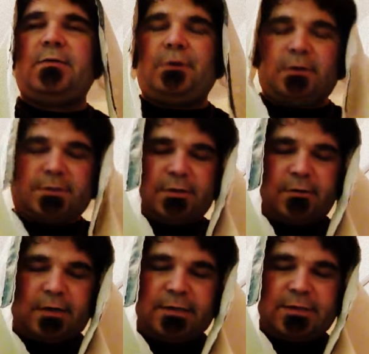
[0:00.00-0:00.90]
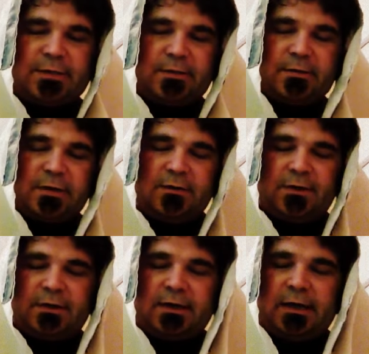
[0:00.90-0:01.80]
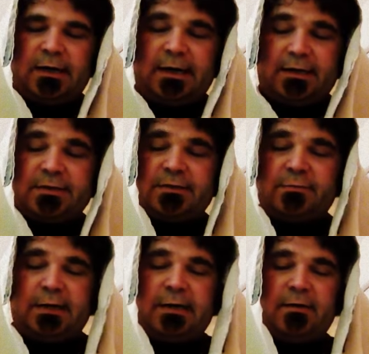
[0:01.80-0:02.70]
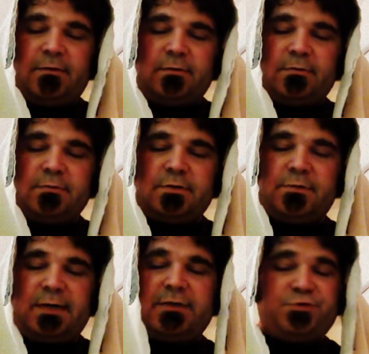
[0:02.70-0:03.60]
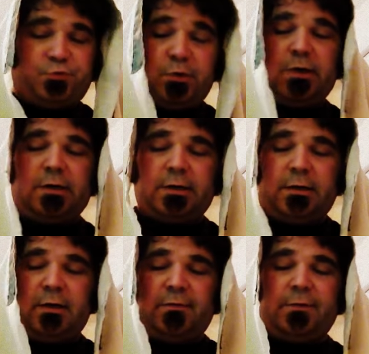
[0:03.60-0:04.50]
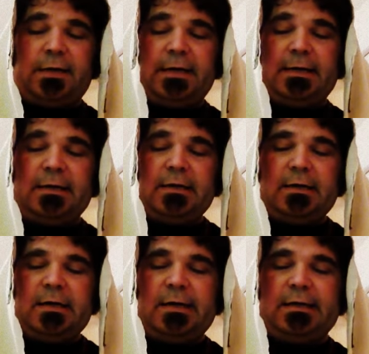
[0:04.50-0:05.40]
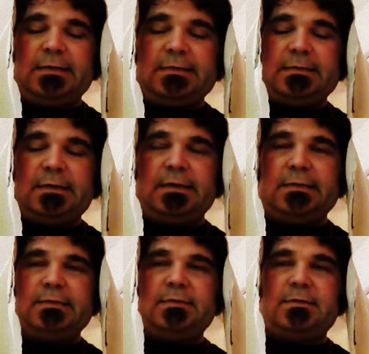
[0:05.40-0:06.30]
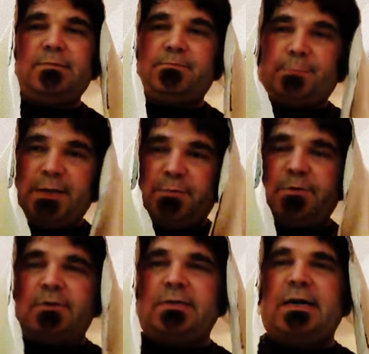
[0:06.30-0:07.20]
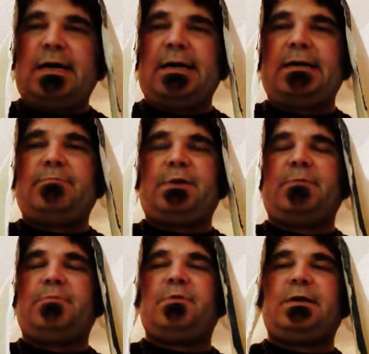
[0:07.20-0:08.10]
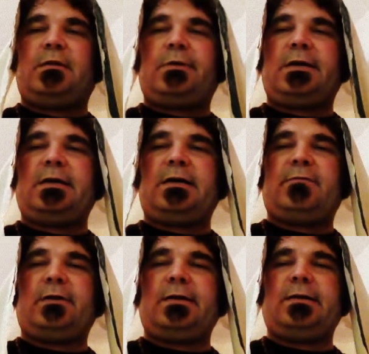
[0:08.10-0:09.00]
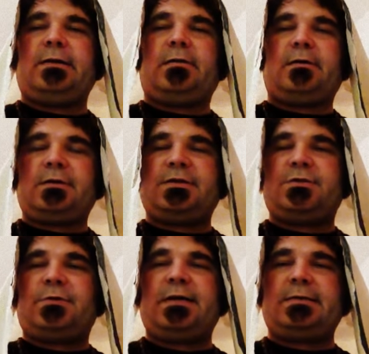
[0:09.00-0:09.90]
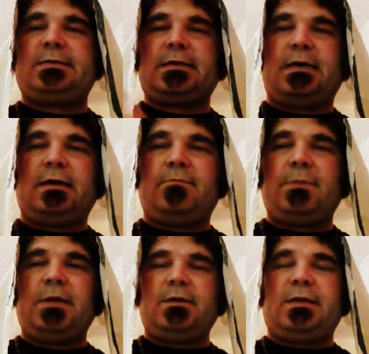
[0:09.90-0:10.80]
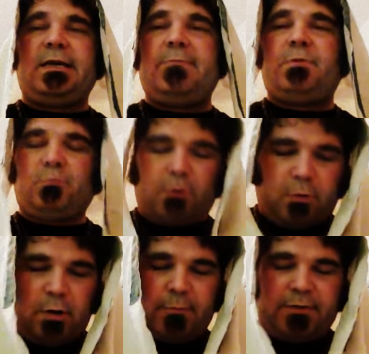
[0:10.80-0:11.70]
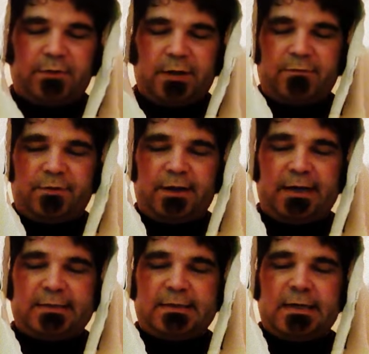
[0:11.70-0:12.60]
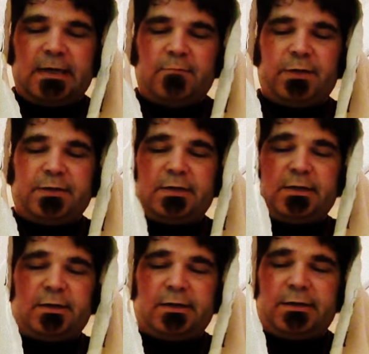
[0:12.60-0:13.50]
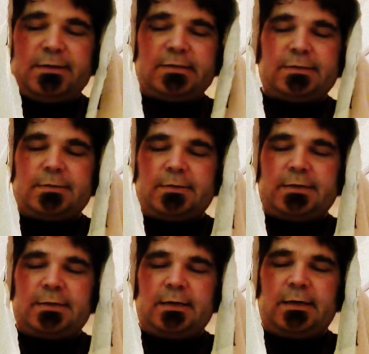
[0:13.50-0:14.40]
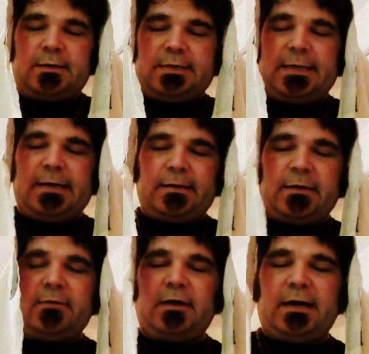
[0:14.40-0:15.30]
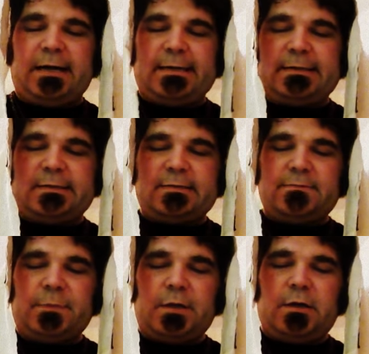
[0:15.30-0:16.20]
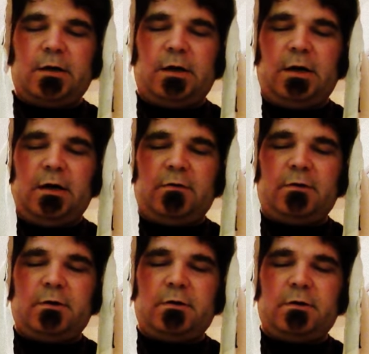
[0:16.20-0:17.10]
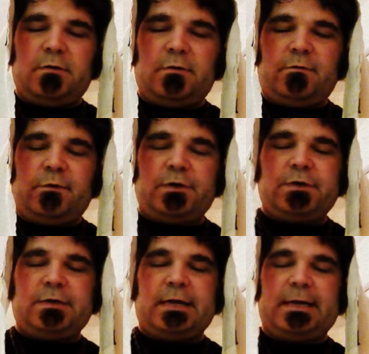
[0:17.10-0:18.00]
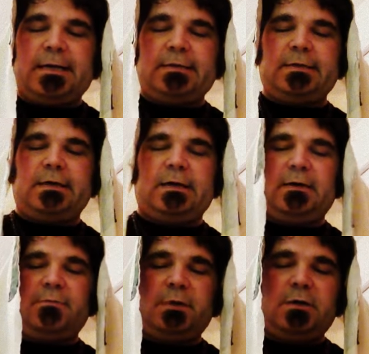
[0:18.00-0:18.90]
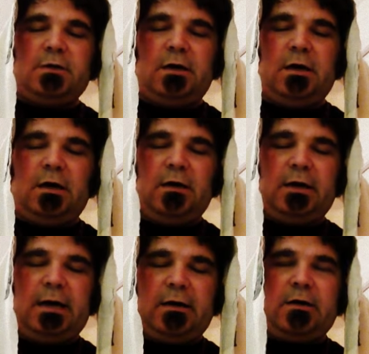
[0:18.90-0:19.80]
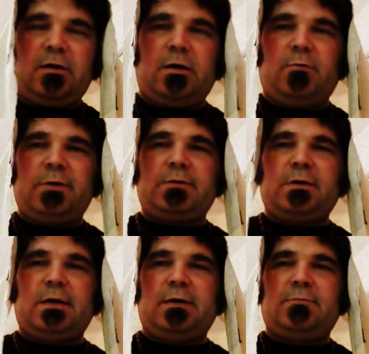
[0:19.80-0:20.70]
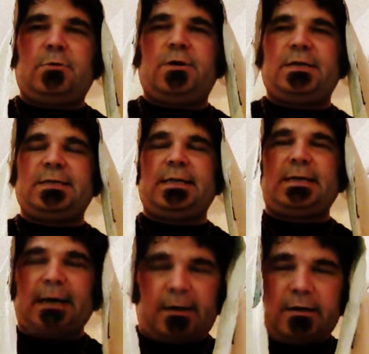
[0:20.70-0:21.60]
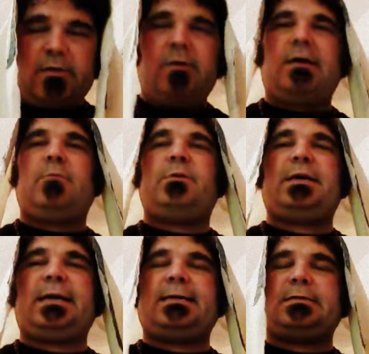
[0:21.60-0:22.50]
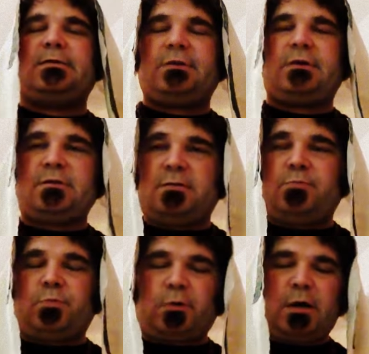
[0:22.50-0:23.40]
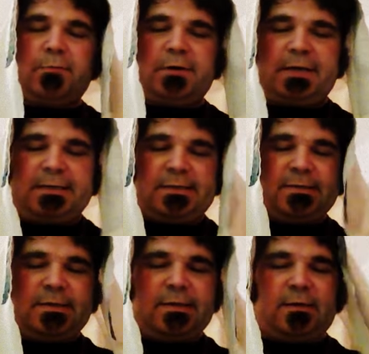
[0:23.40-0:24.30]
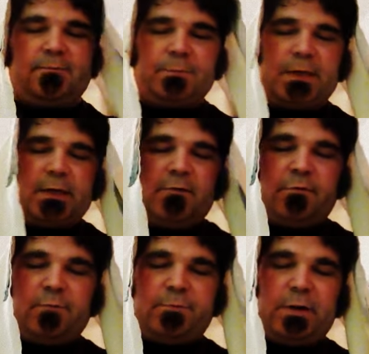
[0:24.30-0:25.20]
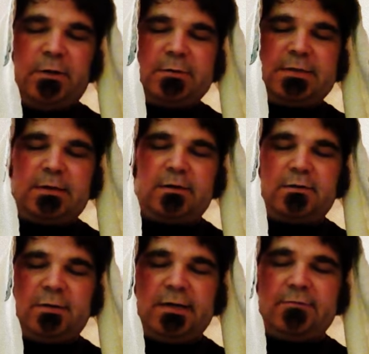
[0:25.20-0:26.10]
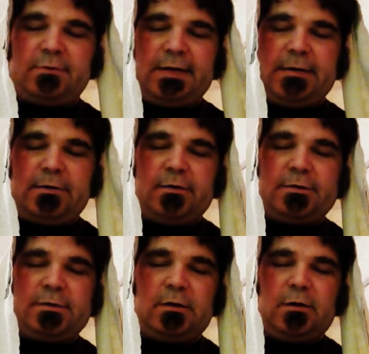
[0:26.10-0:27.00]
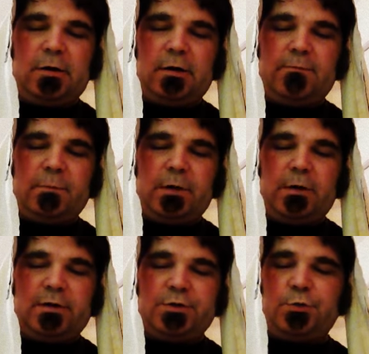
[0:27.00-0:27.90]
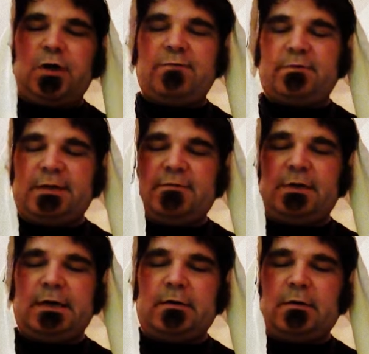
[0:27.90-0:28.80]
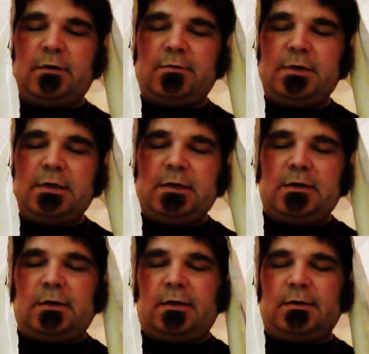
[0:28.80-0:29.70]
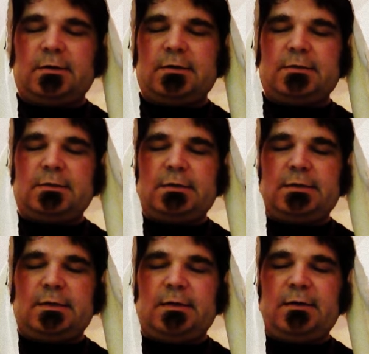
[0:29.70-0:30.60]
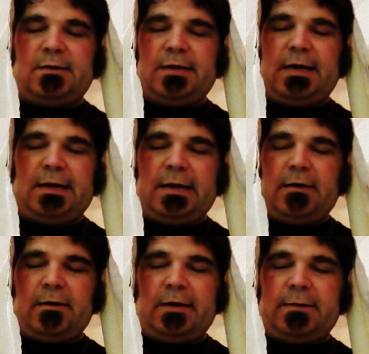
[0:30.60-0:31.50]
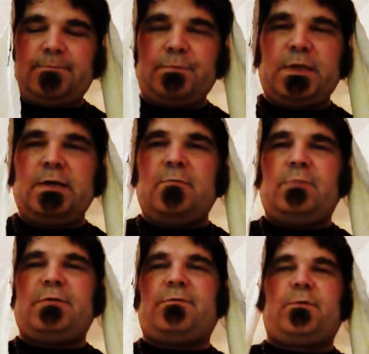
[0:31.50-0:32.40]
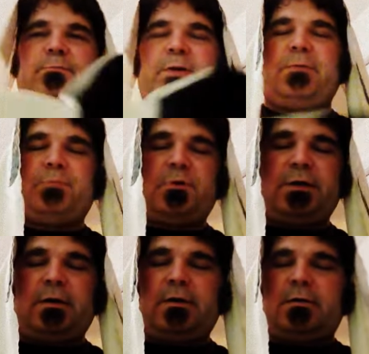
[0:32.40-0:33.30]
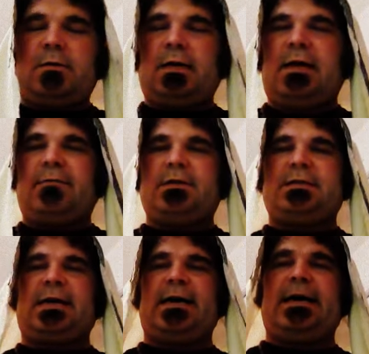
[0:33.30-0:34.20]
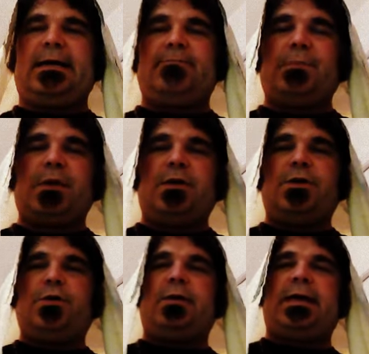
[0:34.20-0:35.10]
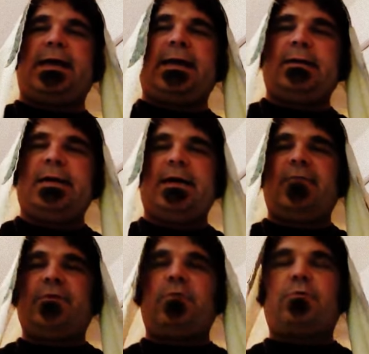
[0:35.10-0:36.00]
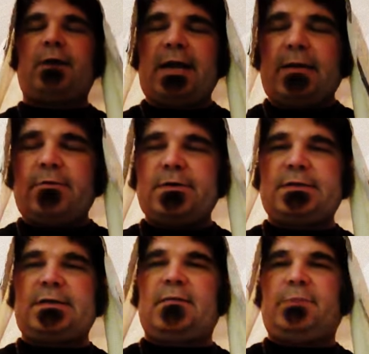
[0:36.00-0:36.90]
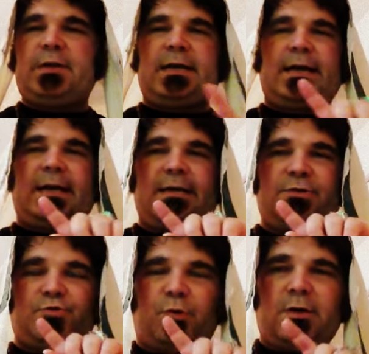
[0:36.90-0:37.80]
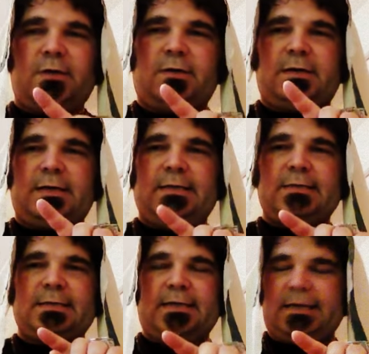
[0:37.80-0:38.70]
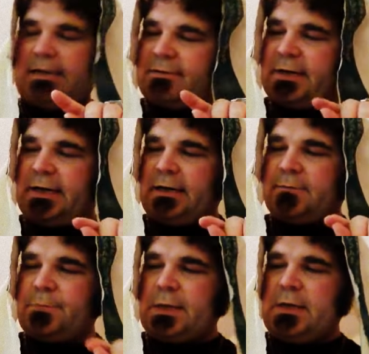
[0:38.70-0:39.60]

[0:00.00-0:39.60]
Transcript: Those are the only two that God actually allowed to get drunk on that, is the people who are dying and people that are recovering that are on the streets to keep them warm and things. But the good news is they're de-alkalized, virginated alcohol, where they take the alcohol out, but it has all the good properties still. For those that are in leaders or in the tribe of Levi are you know, in that area. But for people that are every day, you can have the regular stuff, but you can't get drunk on it. That's the key there.